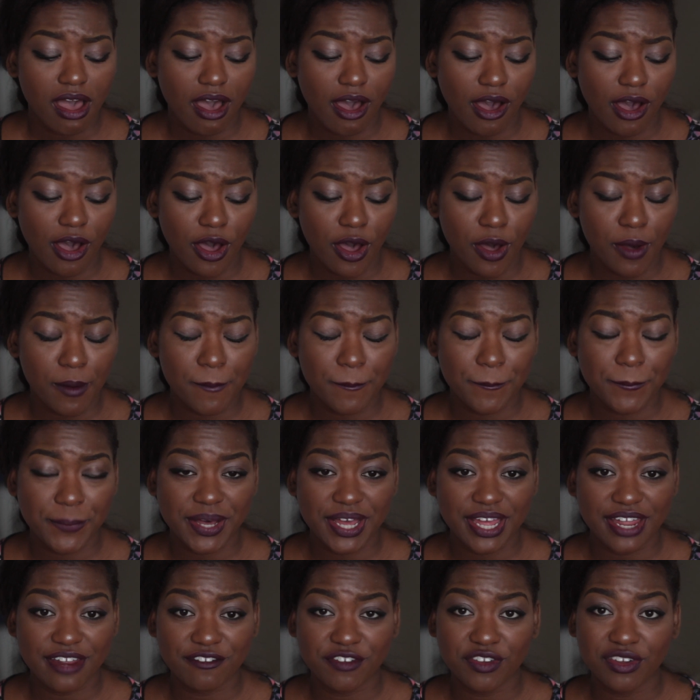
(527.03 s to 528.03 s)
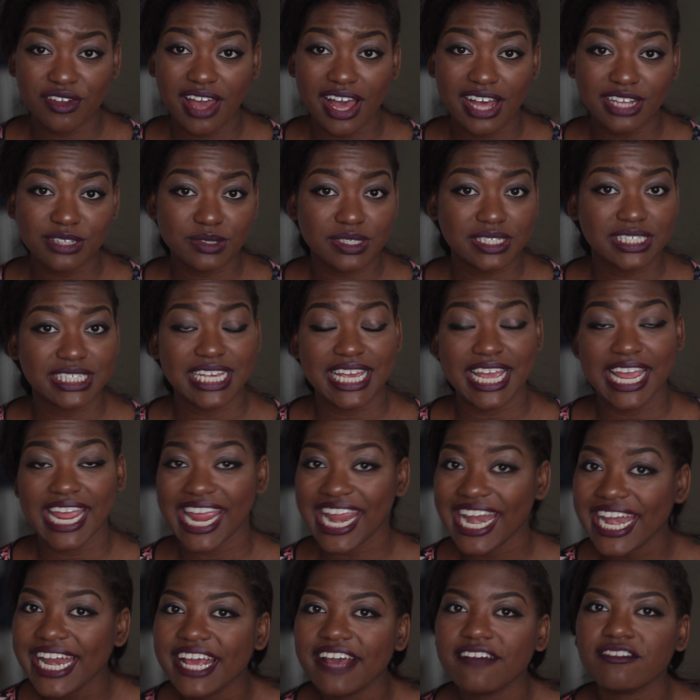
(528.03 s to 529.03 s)
Um, but if you guys want to see
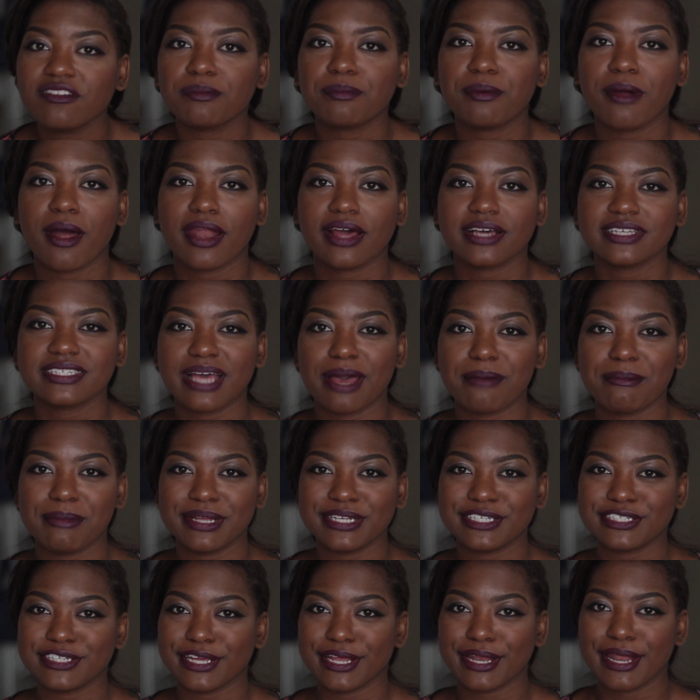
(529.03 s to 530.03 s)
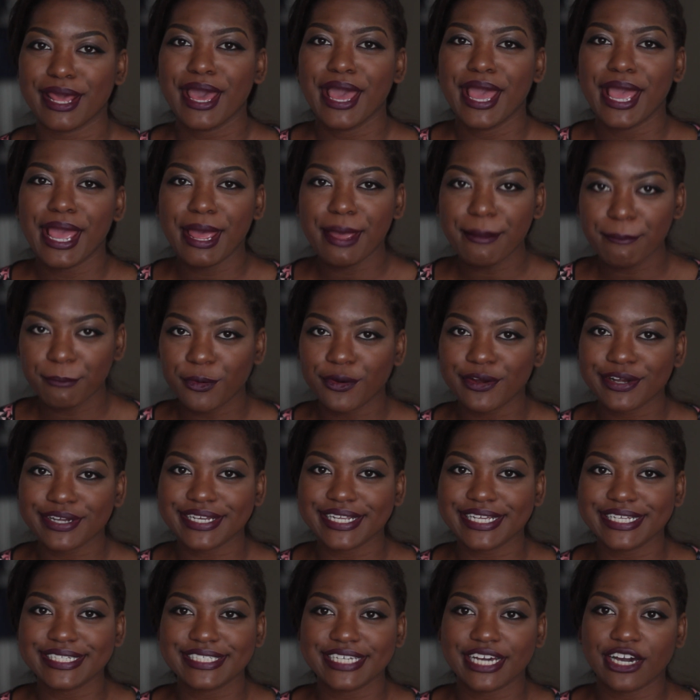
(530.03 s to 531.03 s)
any of the products I mentioned in
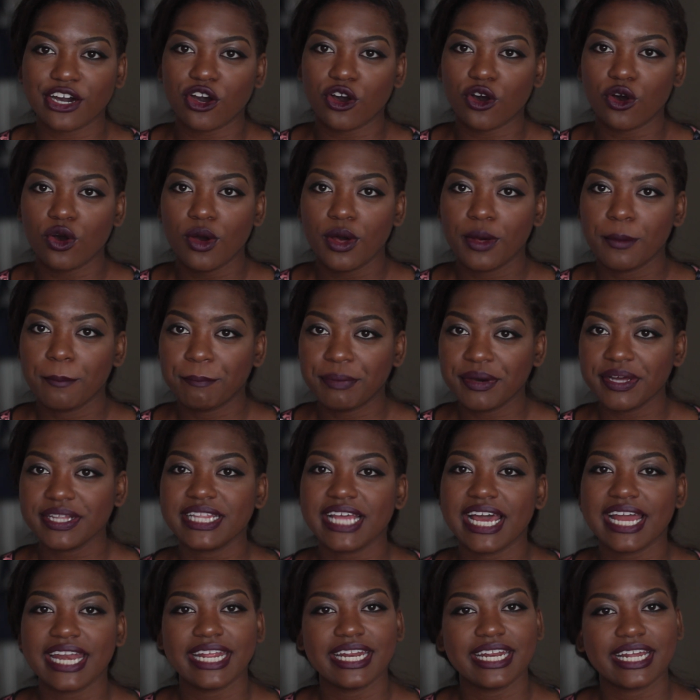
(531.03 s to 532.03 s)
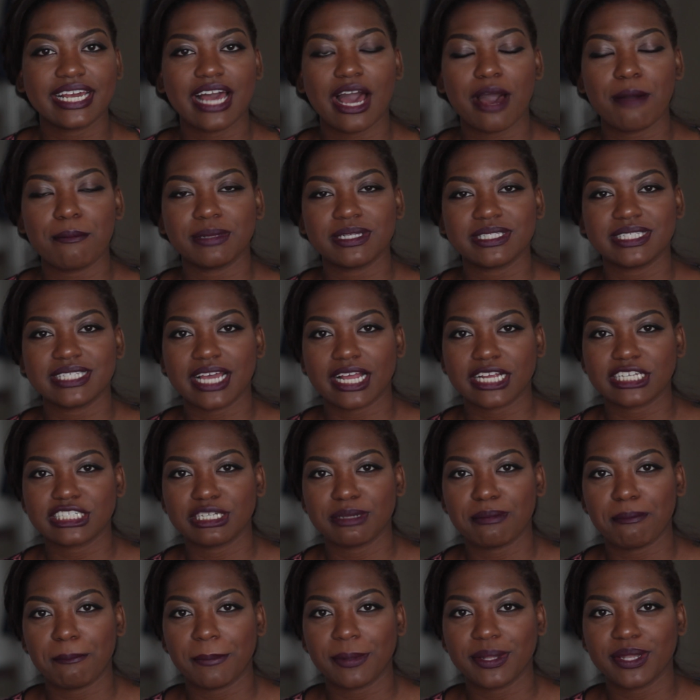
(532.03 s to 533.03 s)
more detail, put that in the comment
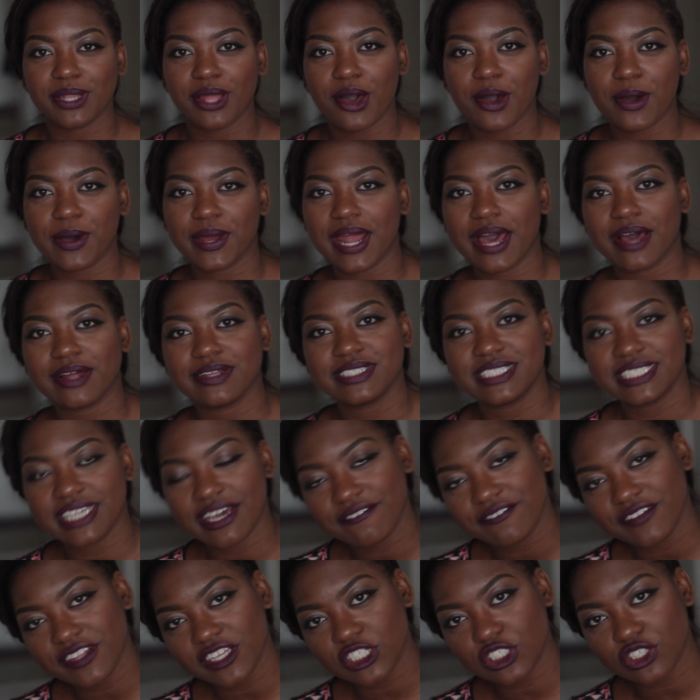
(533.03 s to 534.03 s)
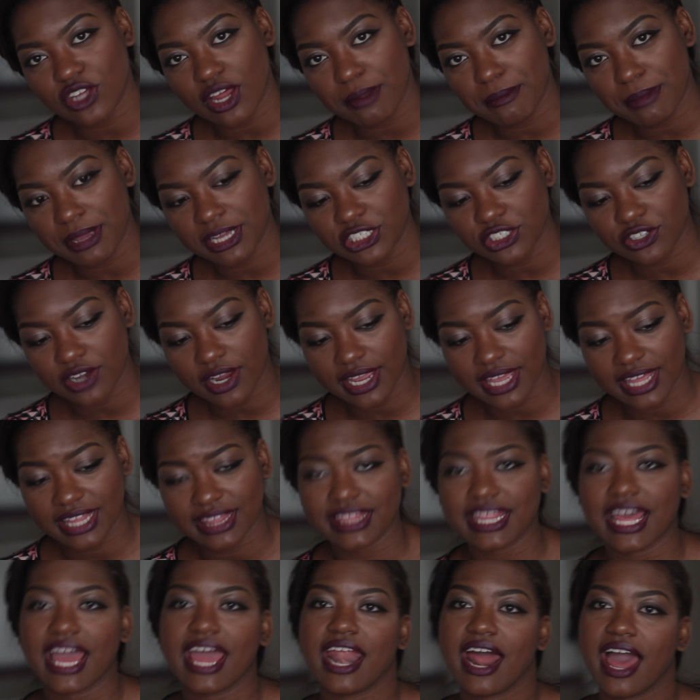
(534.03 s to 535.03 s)
section below and I'll definitely try to make sure I
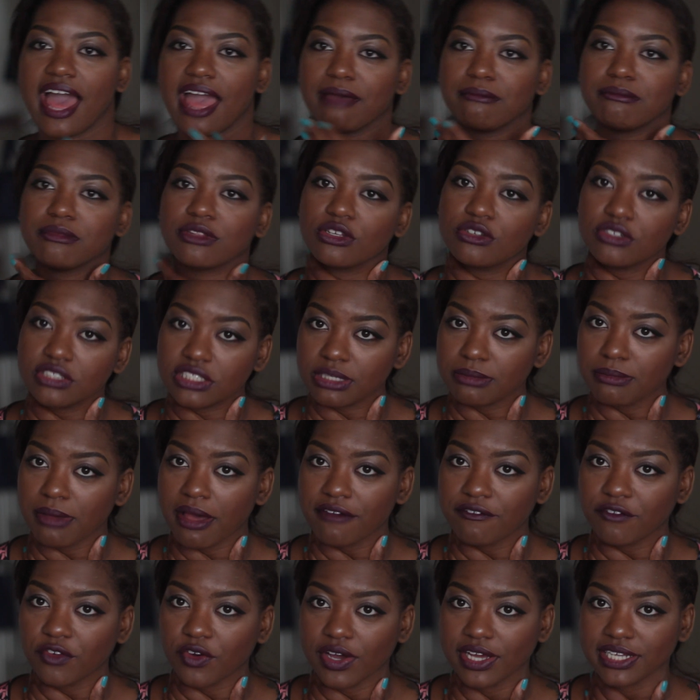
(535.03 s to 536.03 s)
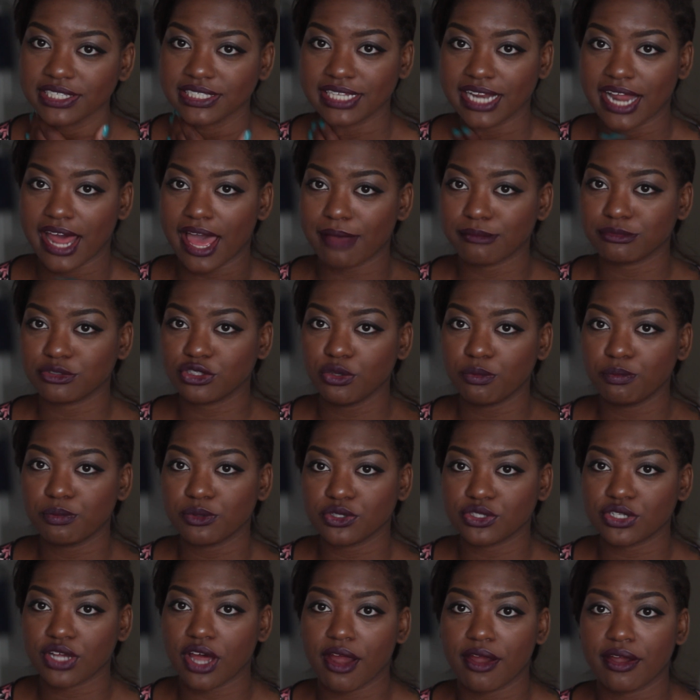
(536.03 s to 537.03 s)
get that. I am losing my voice and I am
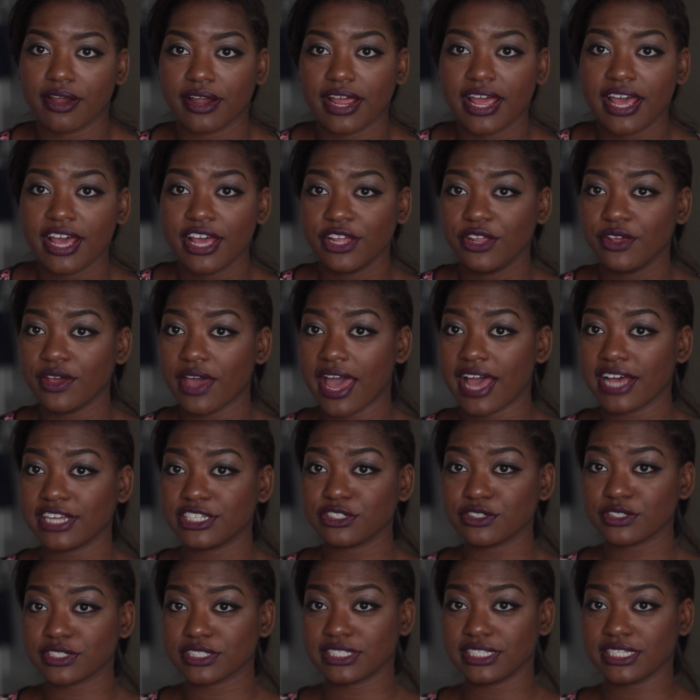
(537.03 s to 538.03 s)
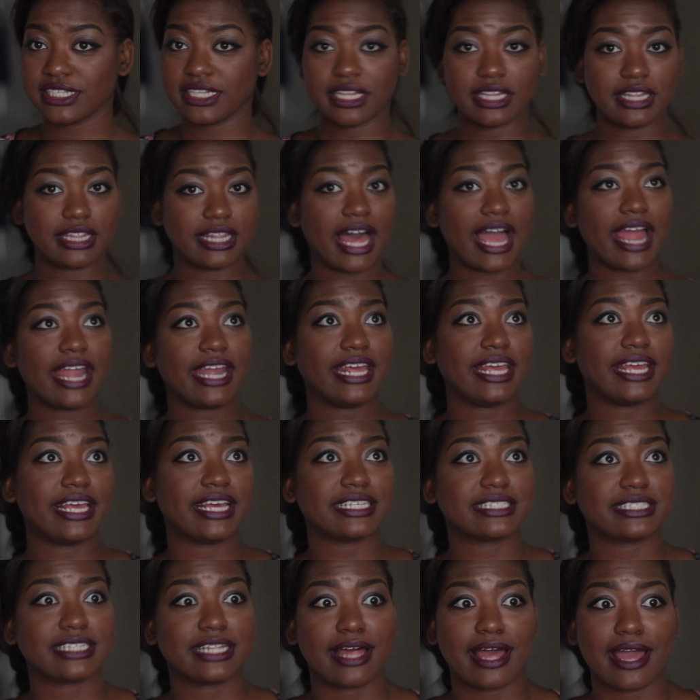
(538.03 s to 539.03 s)
super sorry. You, as you can see, the lighting
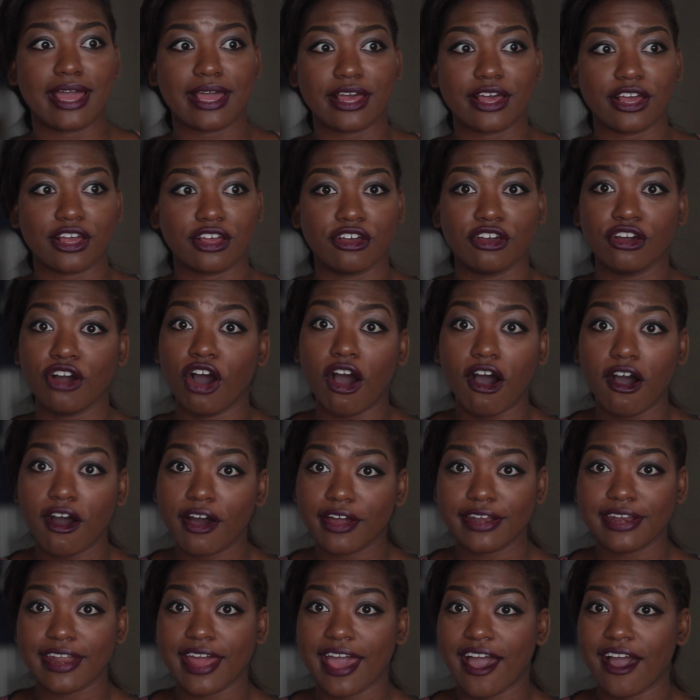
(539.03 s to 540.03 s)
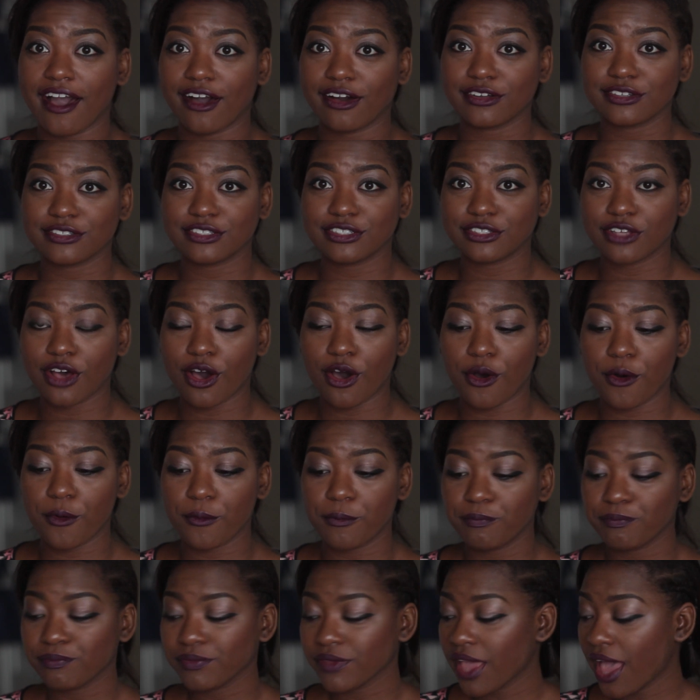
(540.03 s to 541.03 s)
is like gone now.
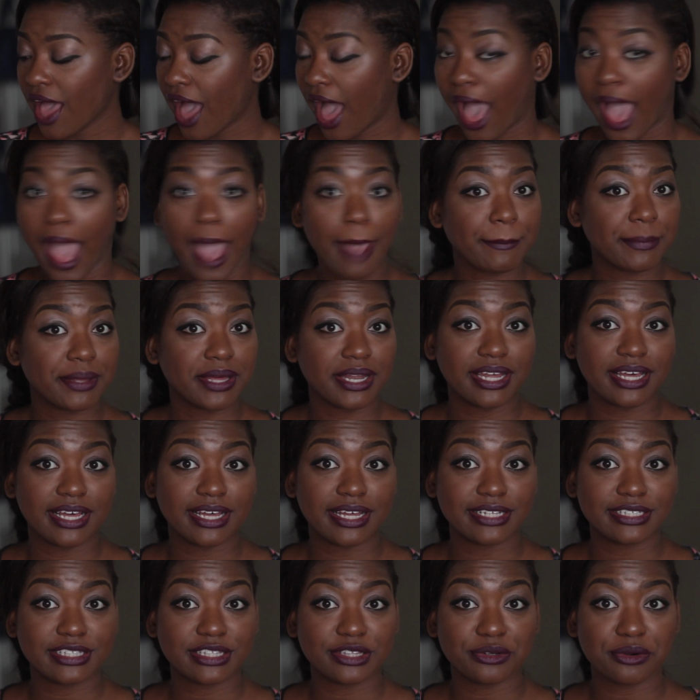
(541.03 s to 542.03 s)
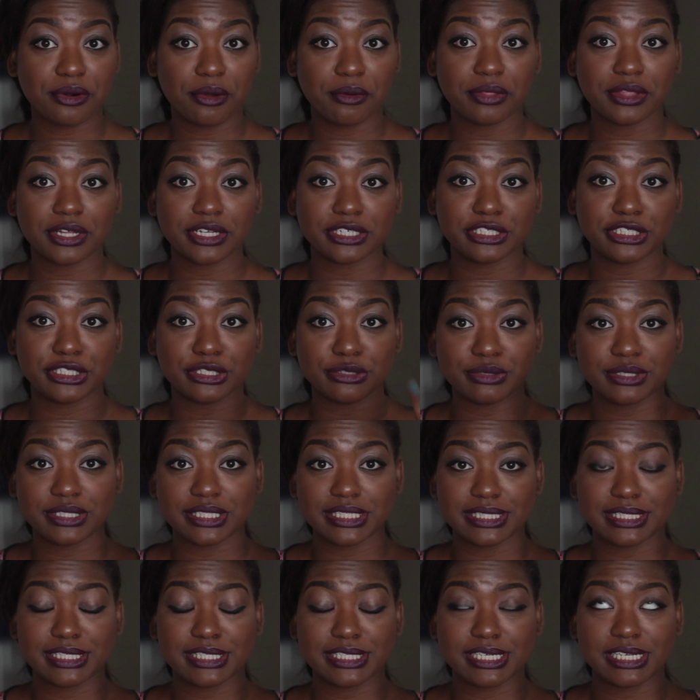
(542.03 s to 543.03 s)
So I'm gonna throw the
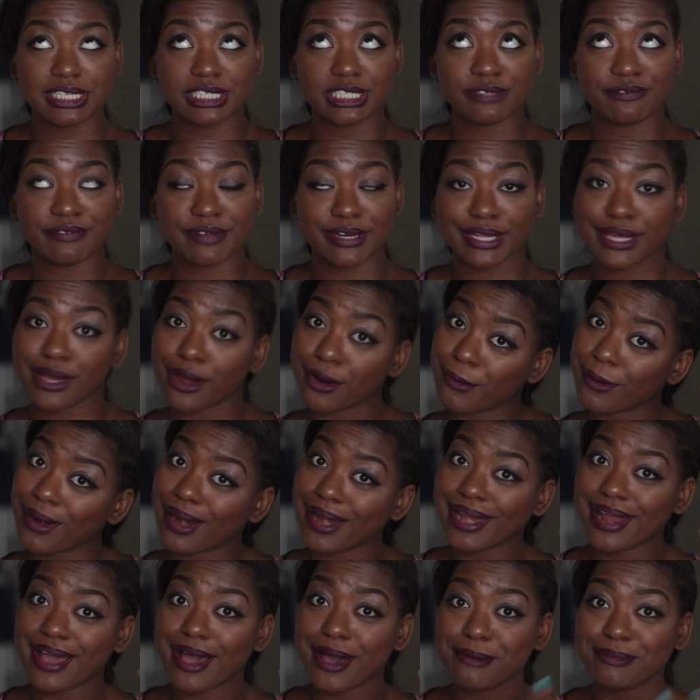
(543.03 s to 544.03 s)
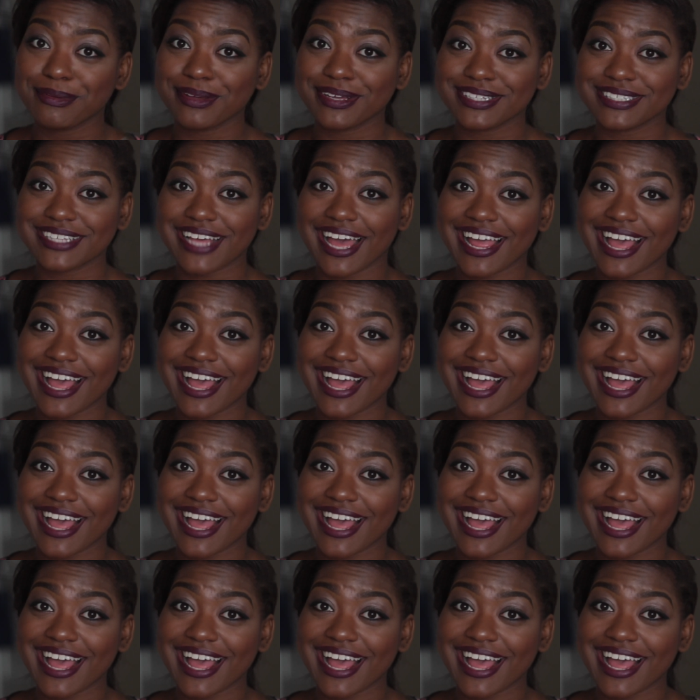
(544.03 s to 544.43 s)
deuces to this video right now because